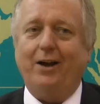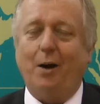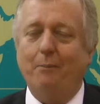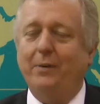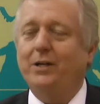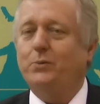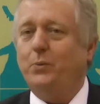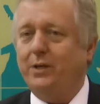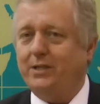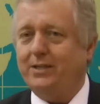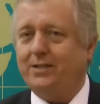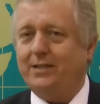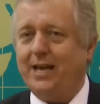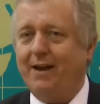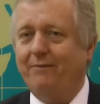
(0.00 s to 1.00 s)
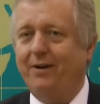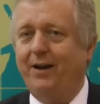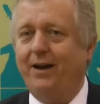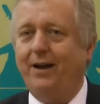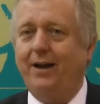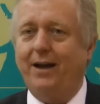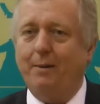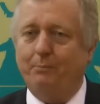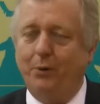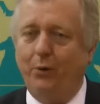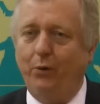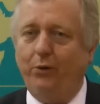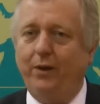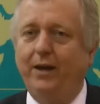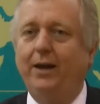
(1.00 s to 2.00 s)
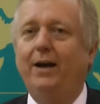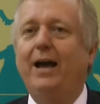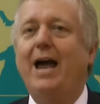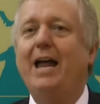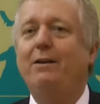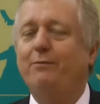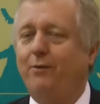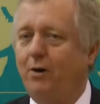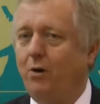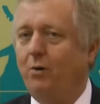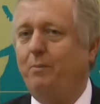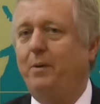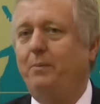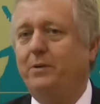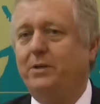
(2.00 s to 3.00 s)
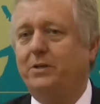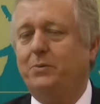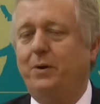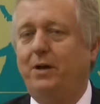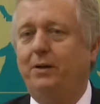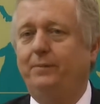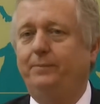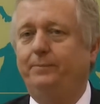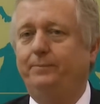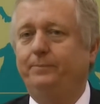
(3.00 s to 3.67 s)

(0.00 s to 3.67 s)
companies which have a booth here and for our members as well.